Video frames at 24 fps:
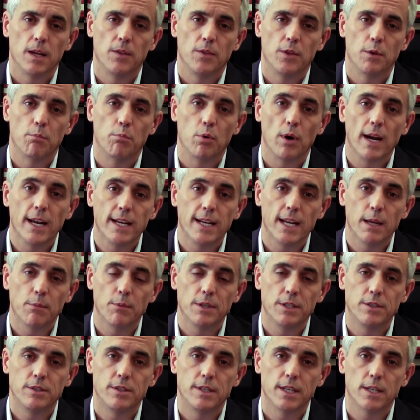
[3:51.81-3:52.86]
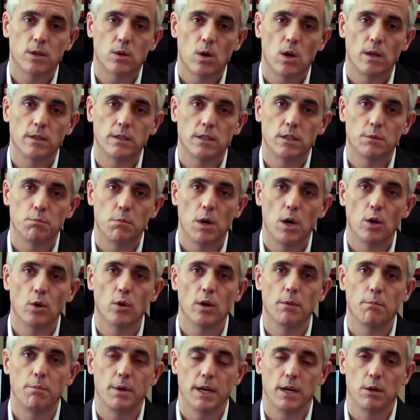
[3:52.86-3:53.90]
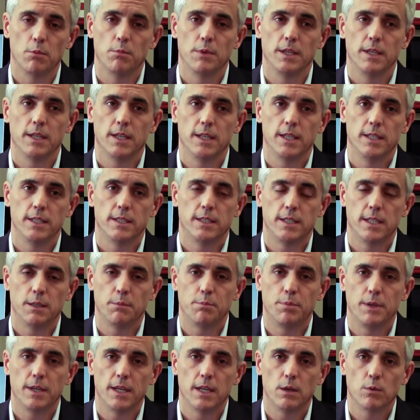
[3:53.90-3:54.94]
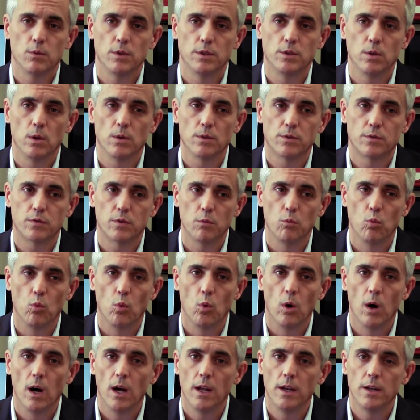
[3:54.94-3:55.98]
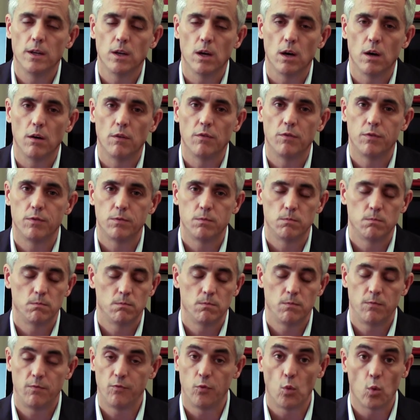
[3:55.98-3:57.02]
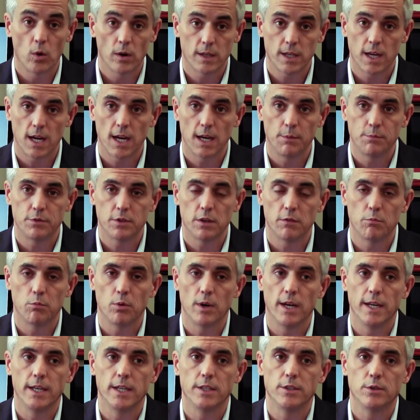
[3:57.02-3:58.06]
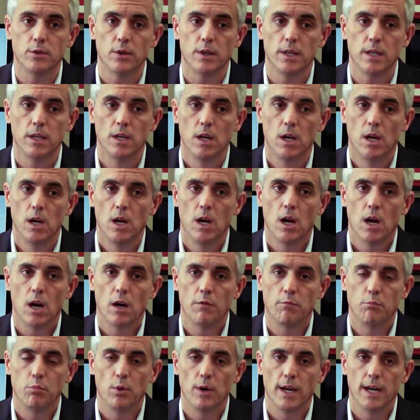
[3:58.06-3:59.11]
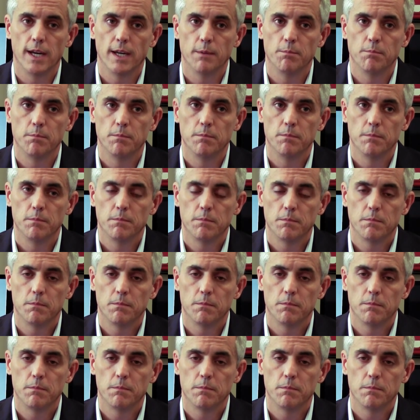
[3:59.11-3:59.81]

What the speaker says: The brain damage that causes motor impairment in CP results from one of four types of brain injury of brain